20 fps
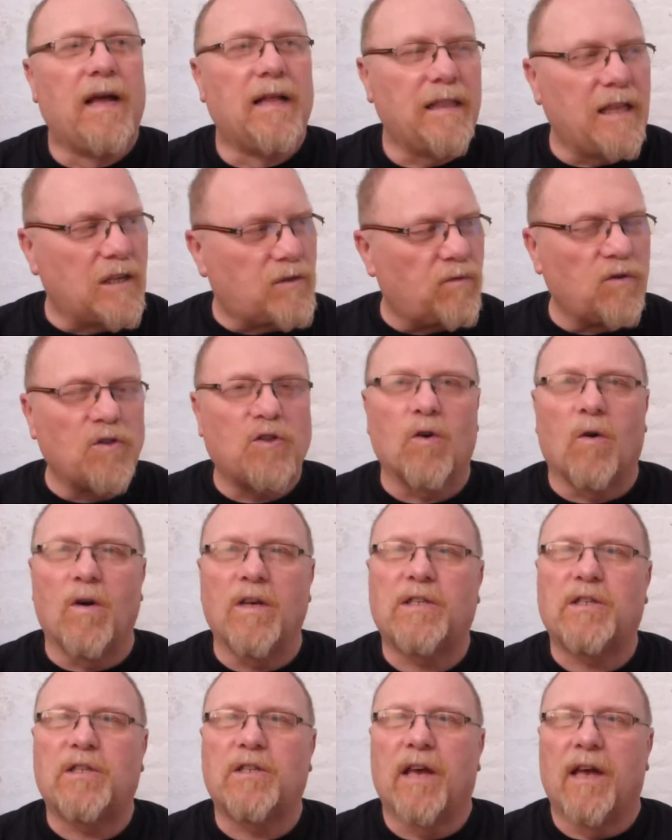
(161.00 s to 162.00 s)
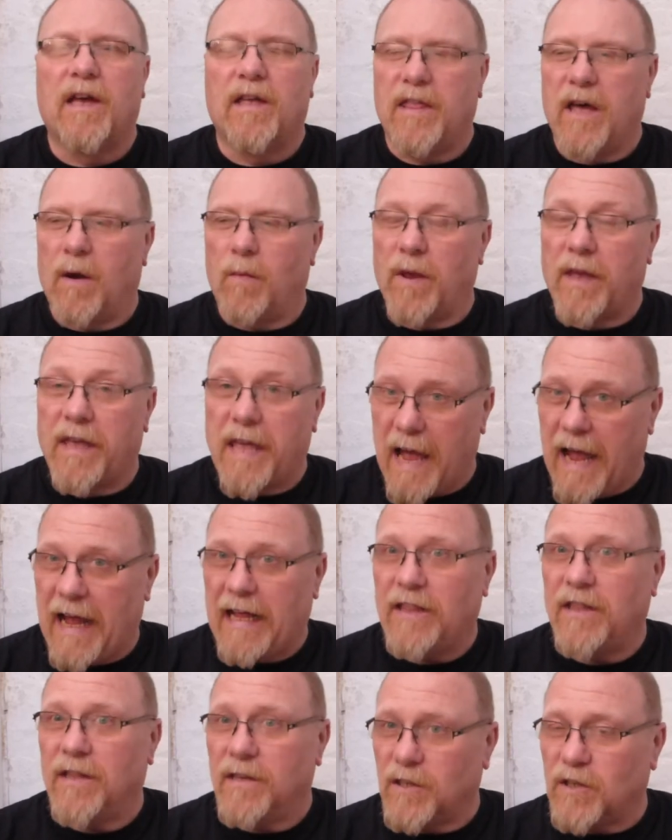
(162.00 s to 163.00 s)
let's rejoice that we
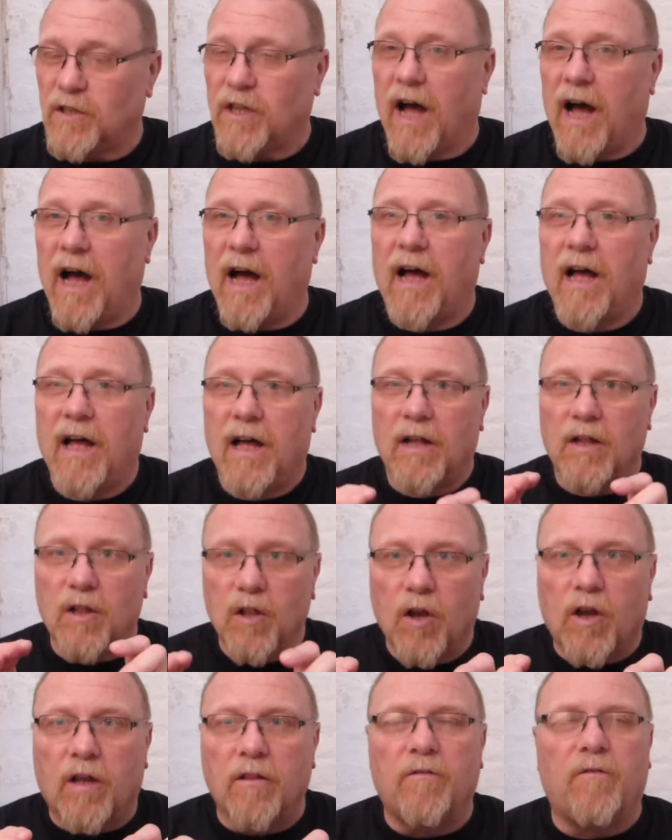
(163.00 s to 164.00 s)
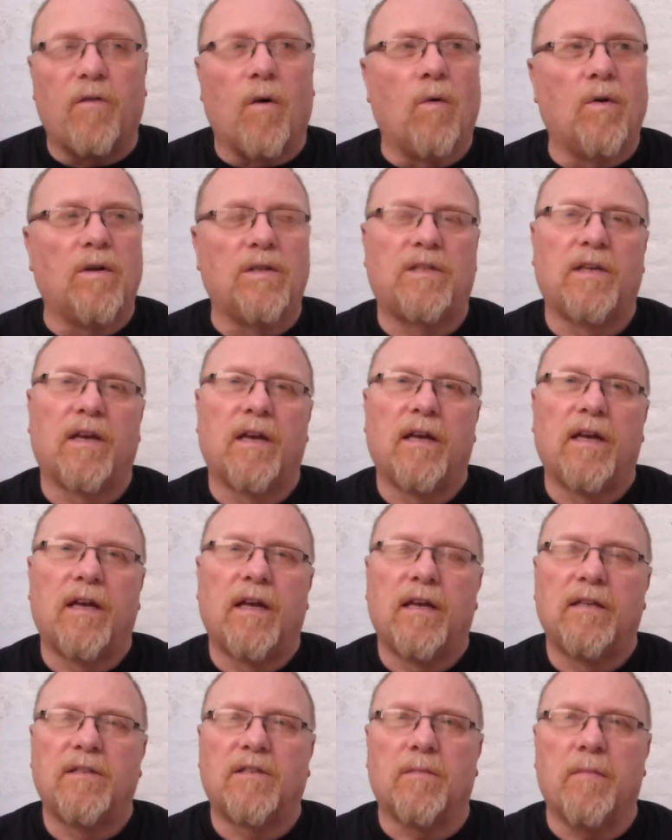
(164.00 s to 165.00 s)
can start looking forward
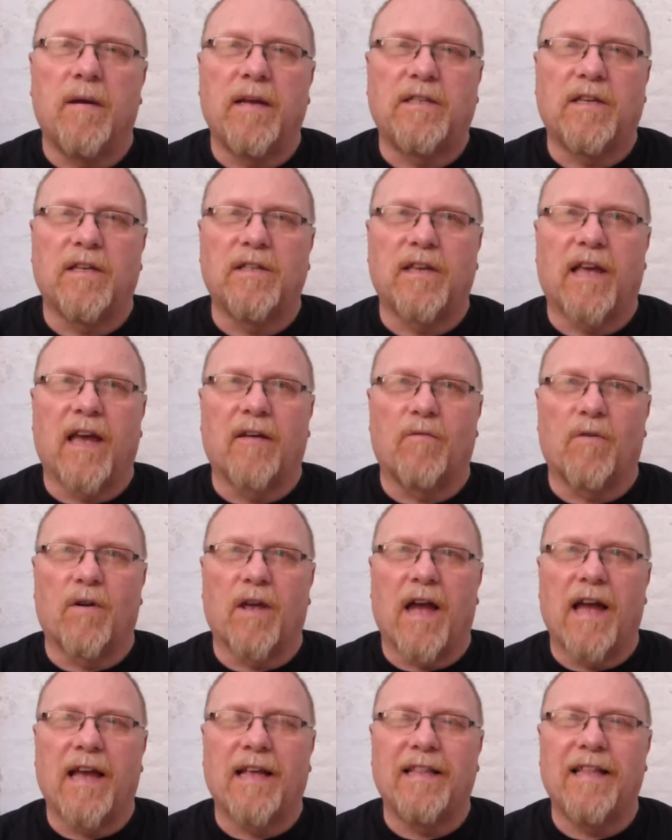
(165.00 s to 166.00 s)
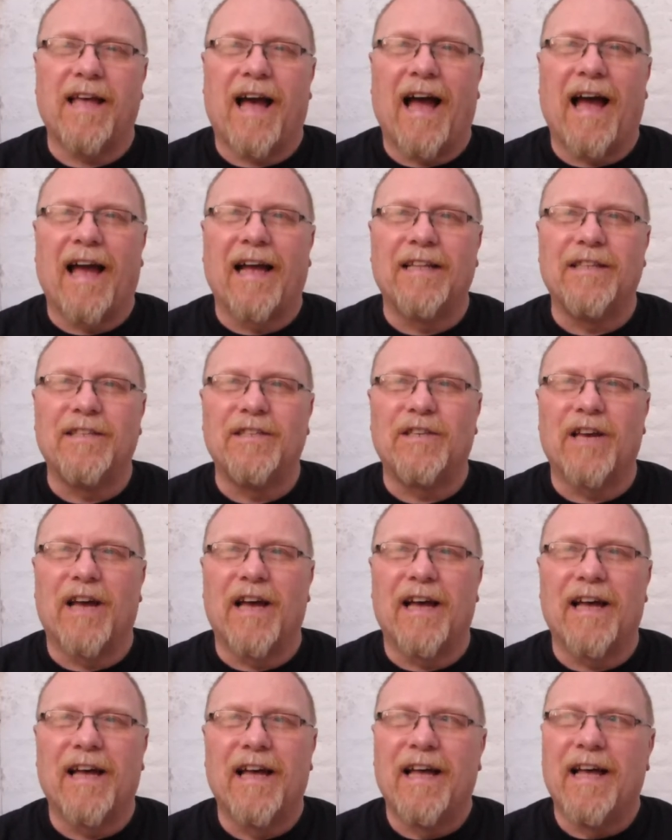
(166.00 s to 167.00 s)
to meeting together again, and
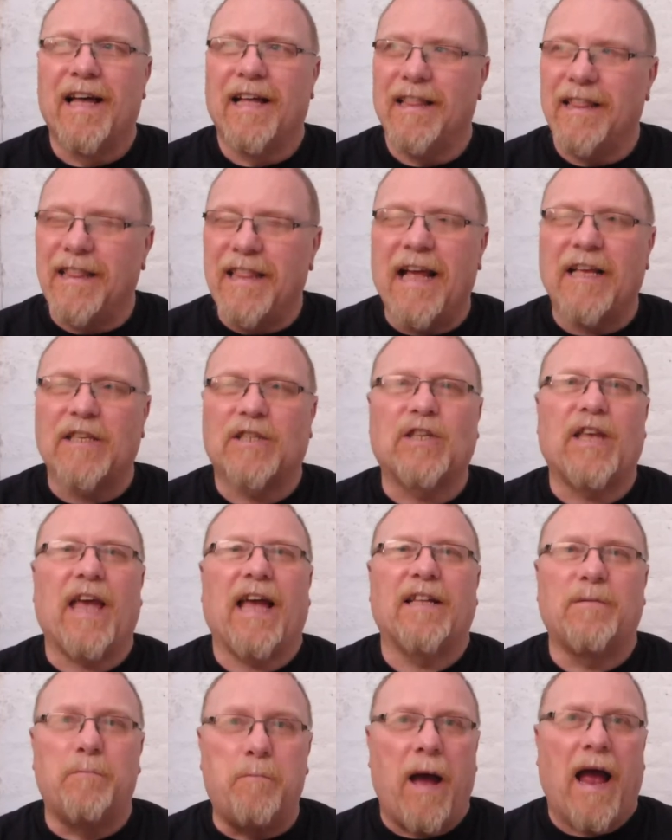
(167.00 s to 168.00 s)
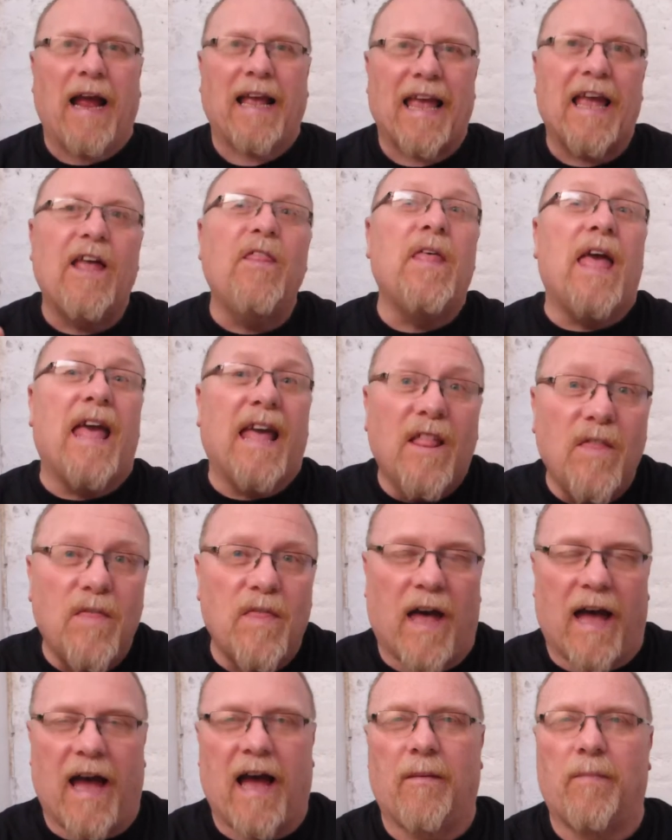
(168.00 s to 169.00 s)
let's get back in
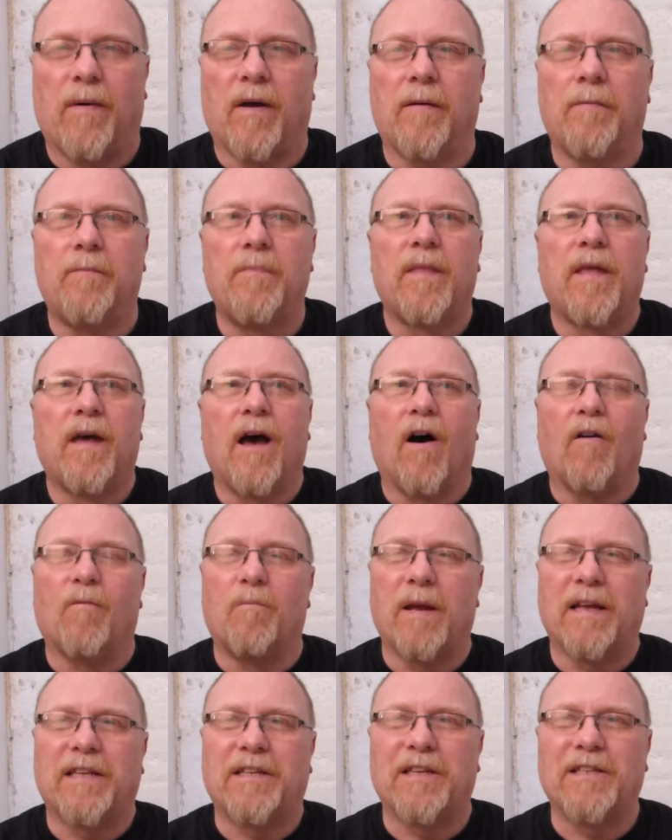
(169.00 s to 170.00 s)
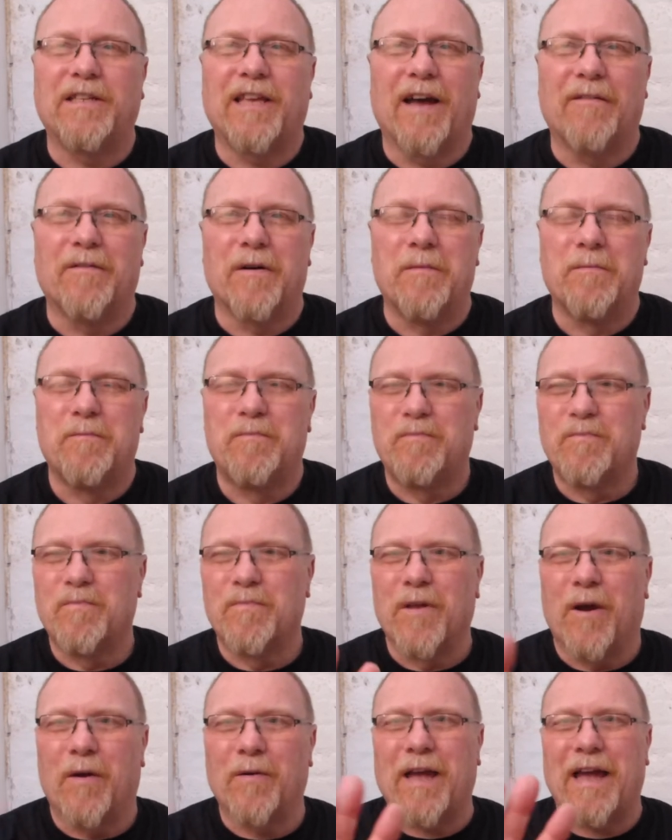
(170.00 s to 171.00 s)
the habit of meeting together.
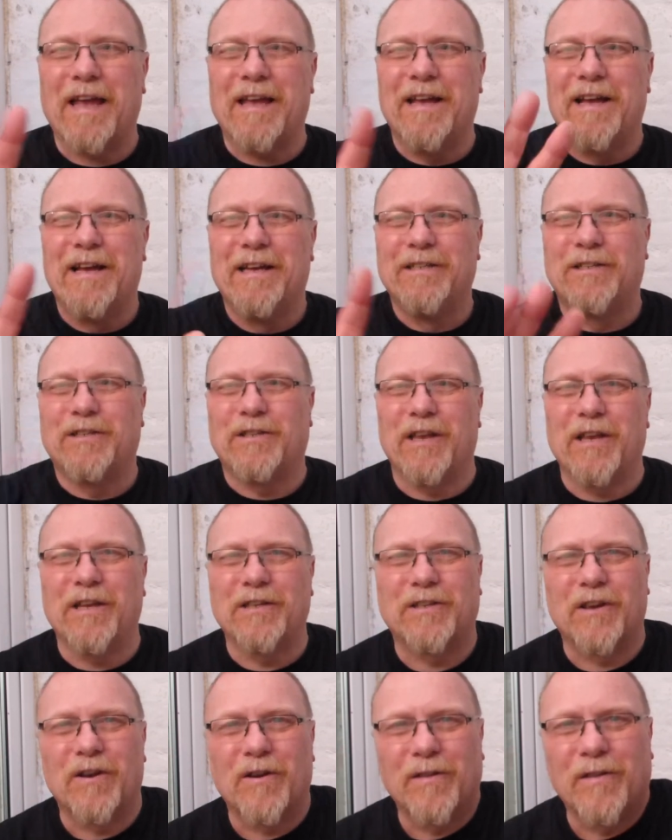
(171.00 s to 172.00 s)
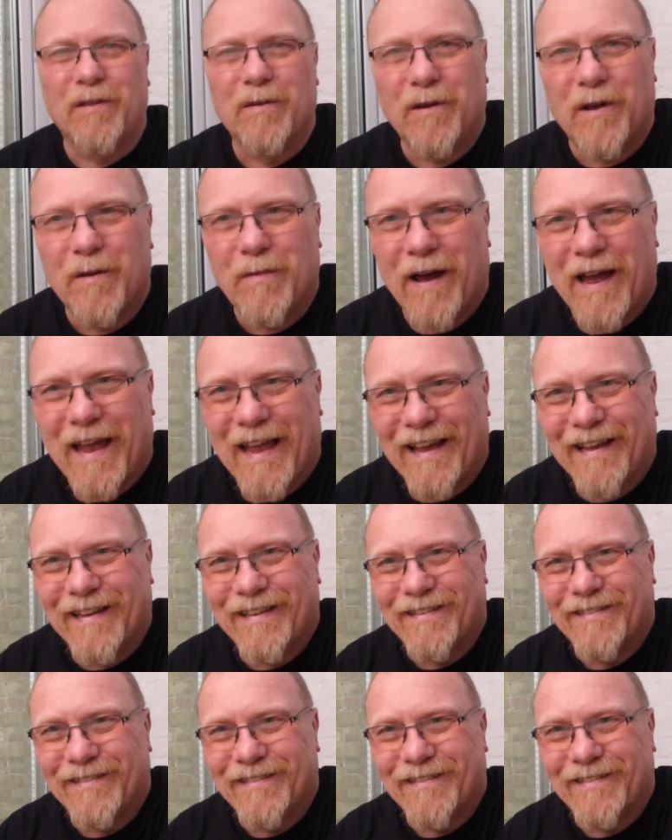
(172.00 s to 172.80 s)
Okay, see you soon. Goodbye.